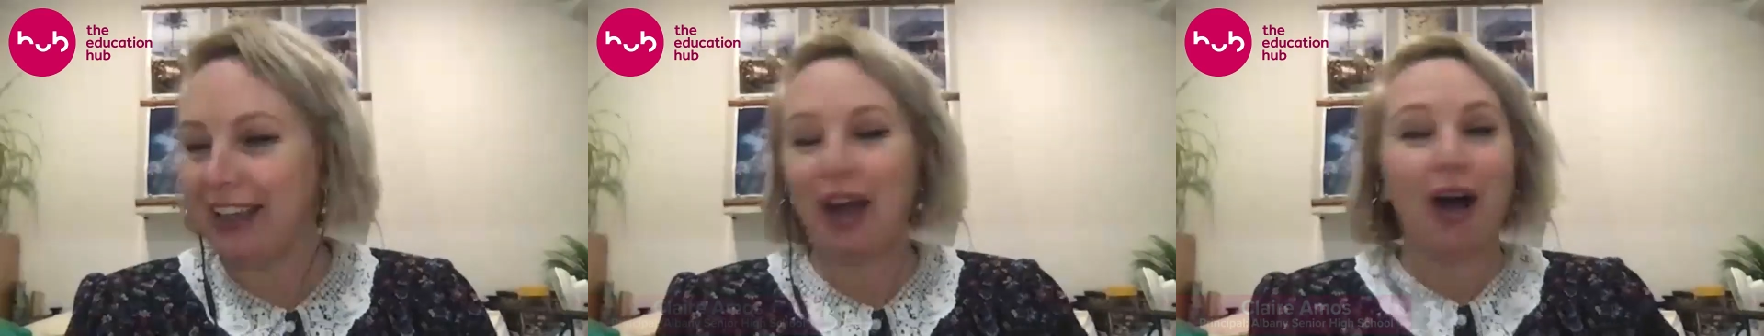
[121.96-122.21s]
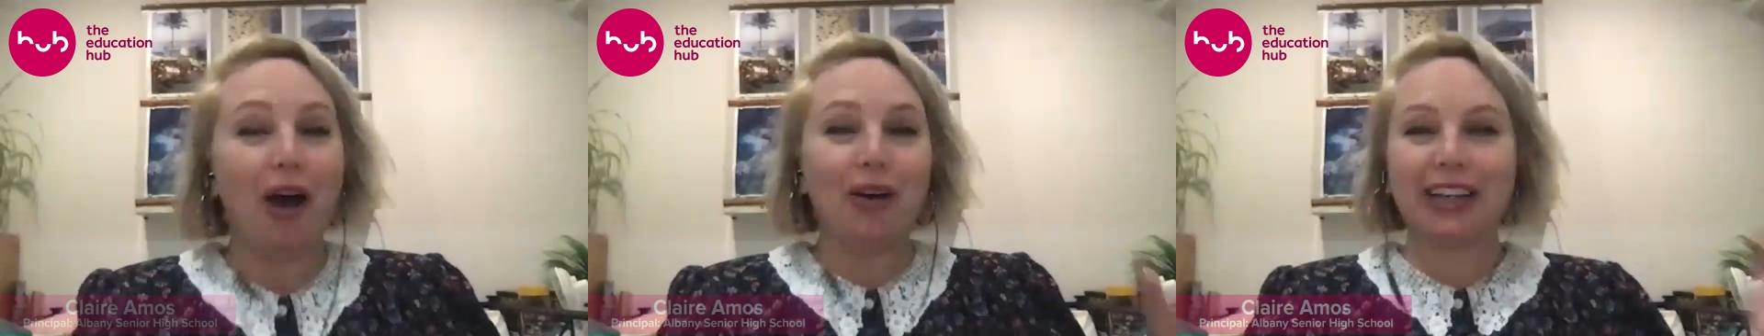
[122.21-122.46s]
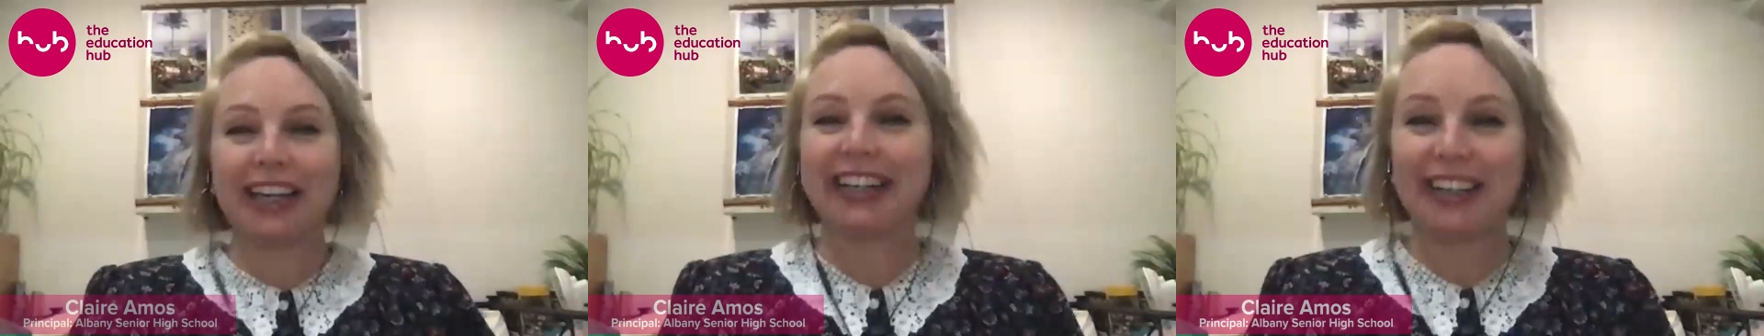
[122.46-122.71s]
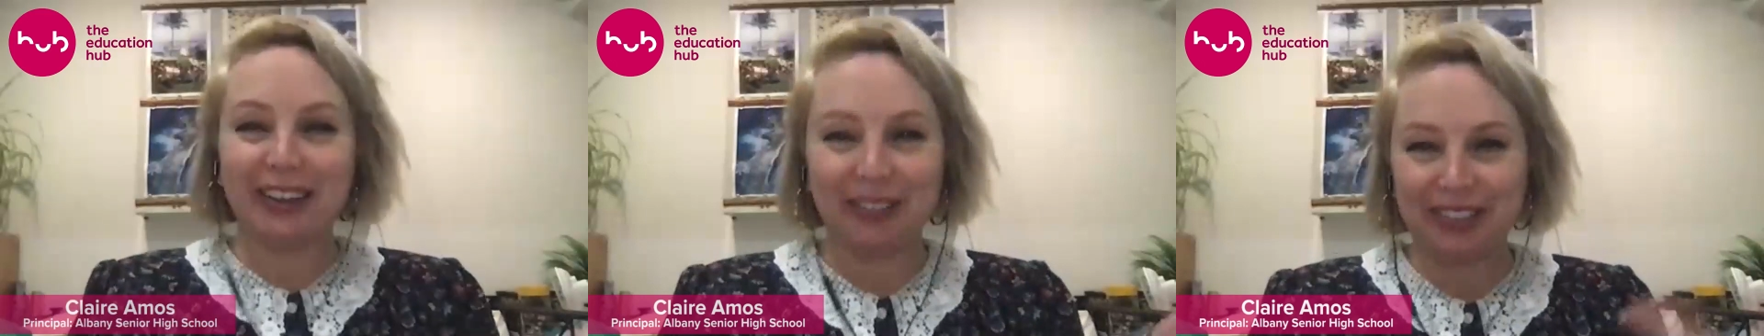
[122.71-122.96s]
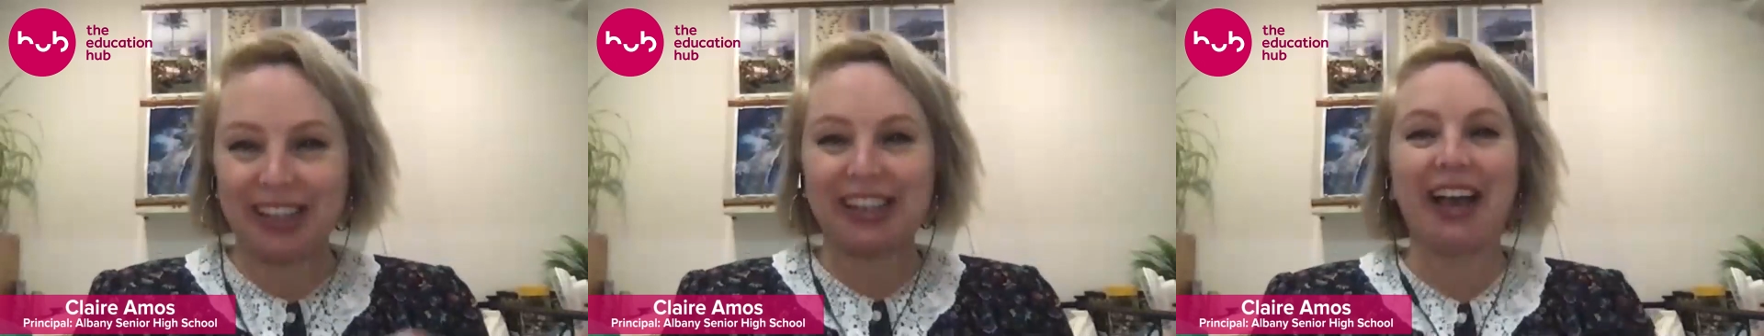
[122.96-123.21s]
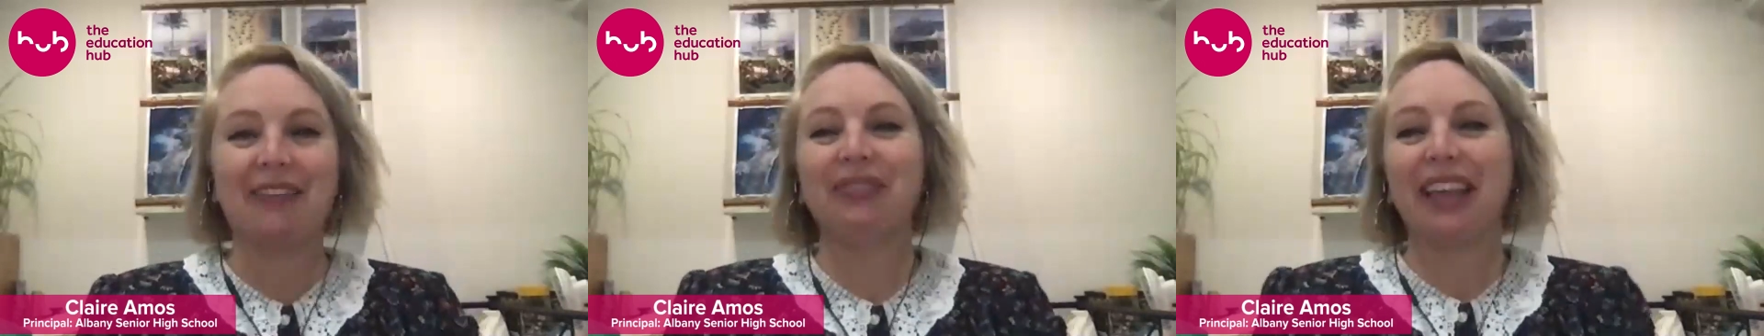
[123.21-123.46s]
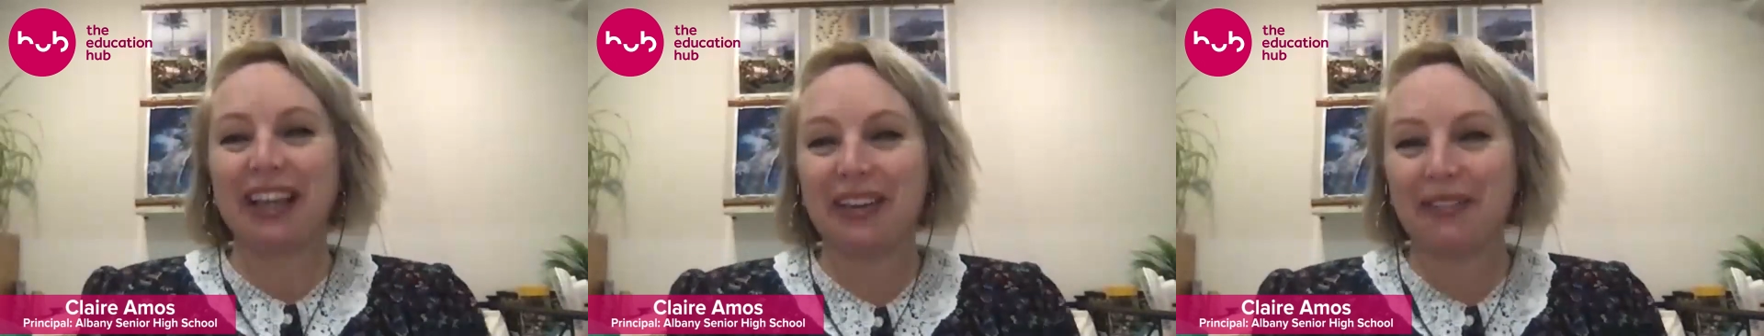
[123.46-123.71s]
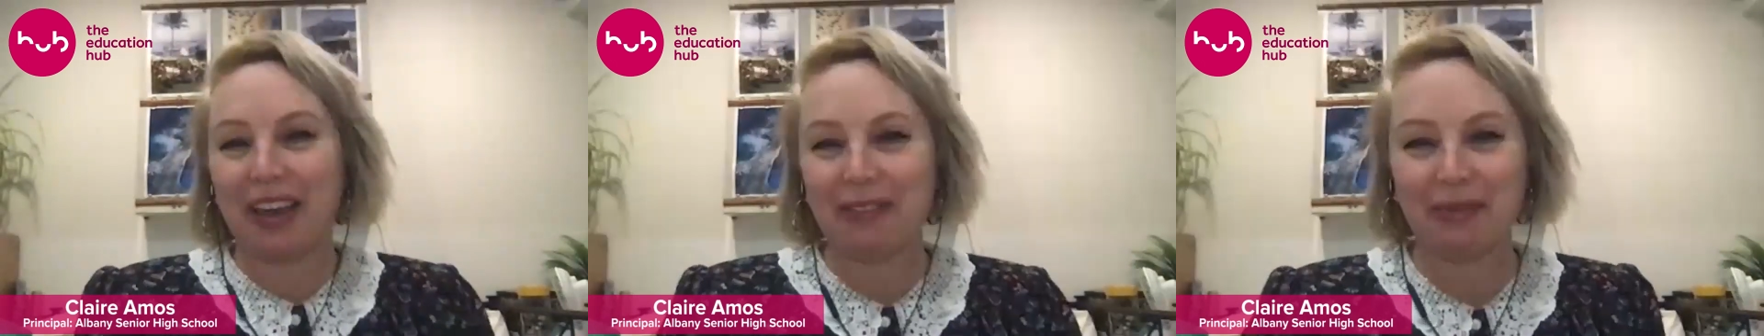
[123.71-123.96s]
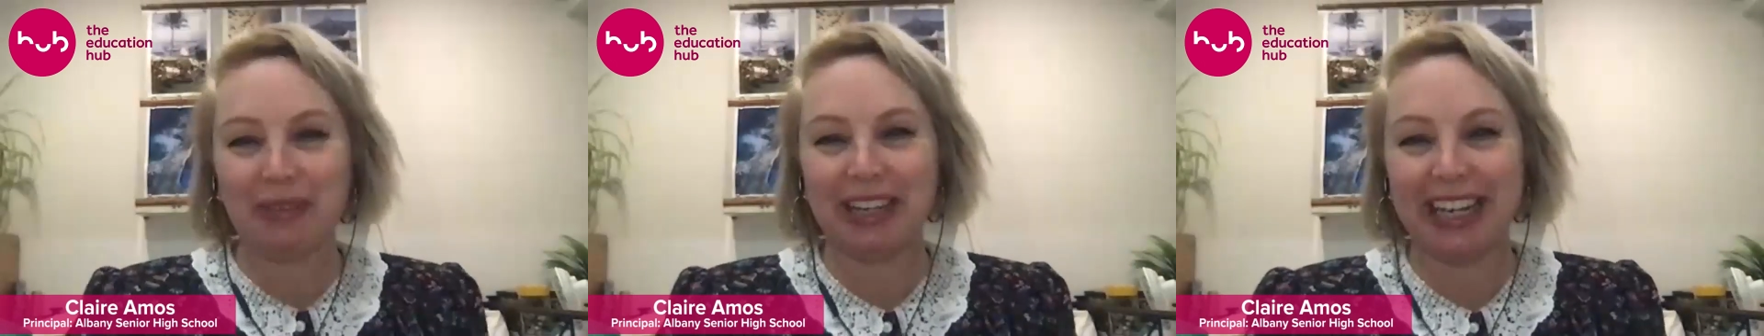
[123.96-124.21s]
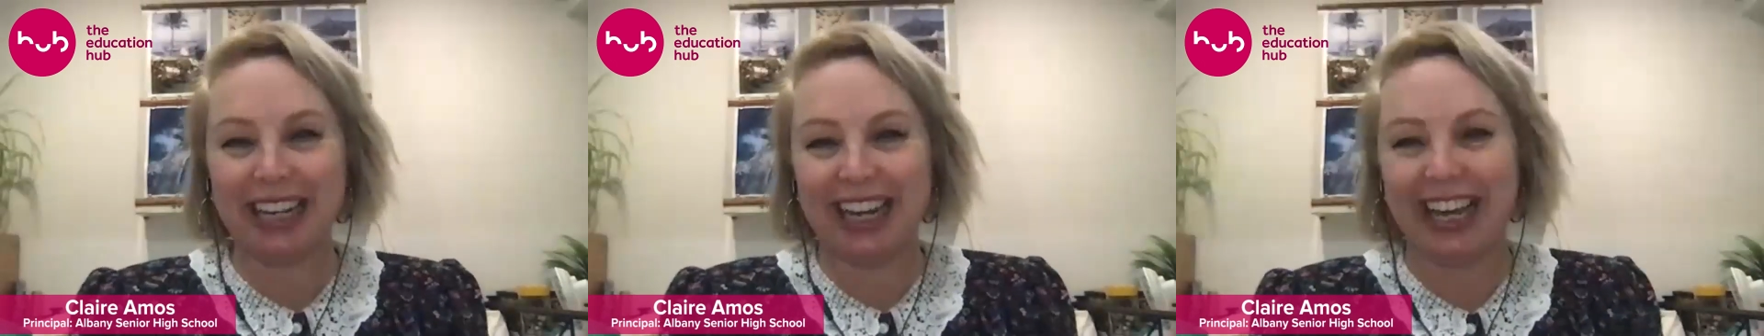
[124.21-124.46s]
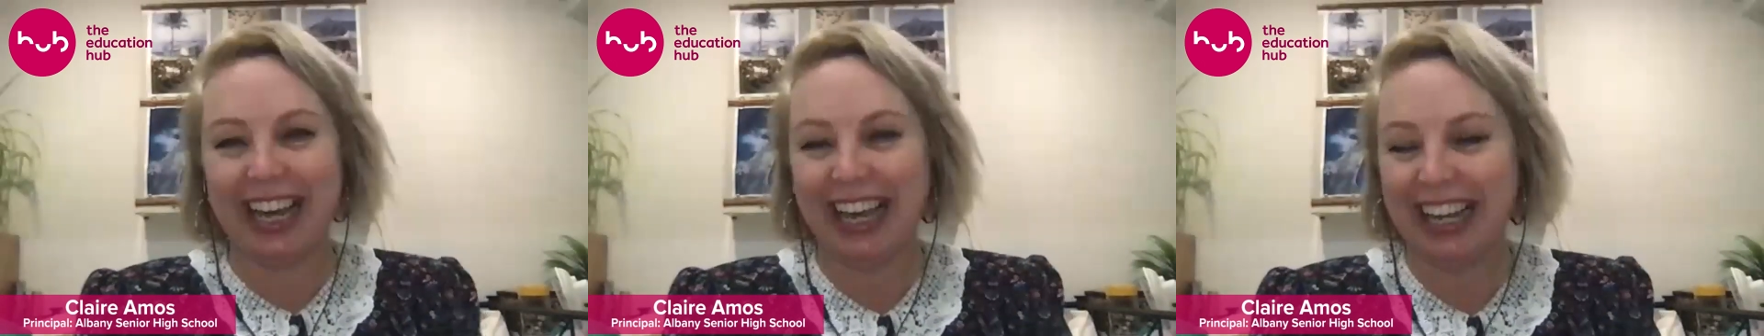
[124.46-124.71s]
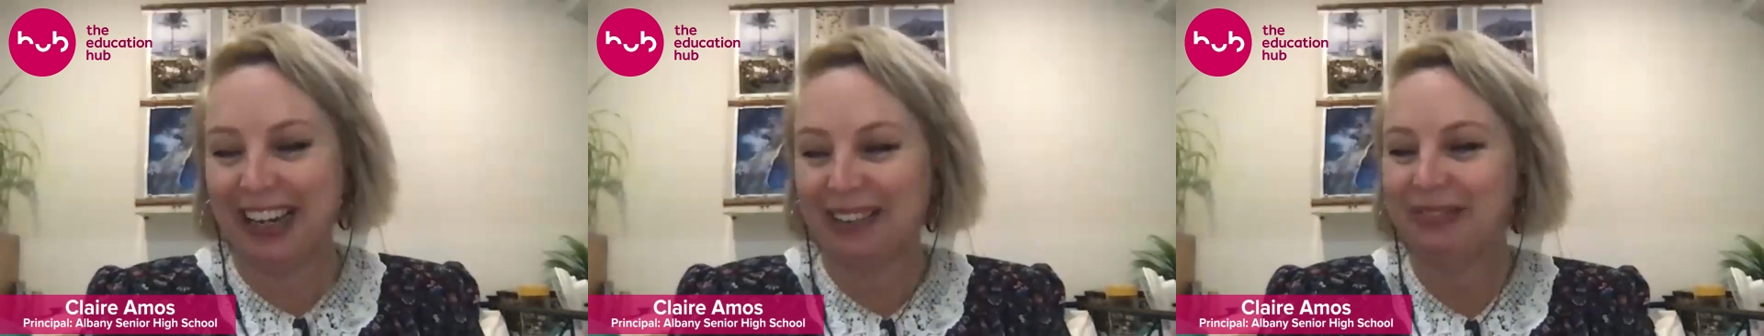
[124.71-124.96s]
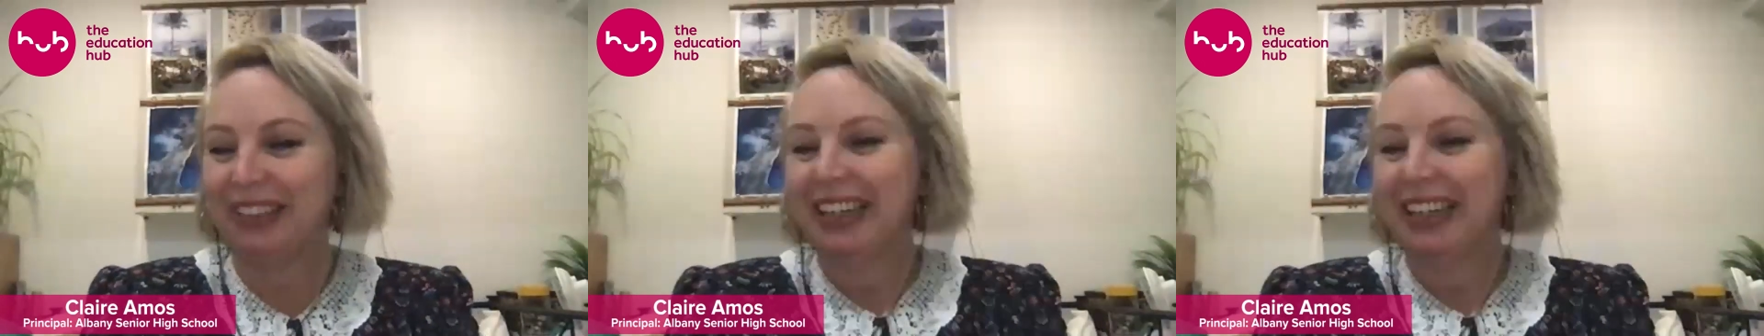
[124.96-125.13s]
yeah, I'll kick you off. So thank you for having me, Nina, and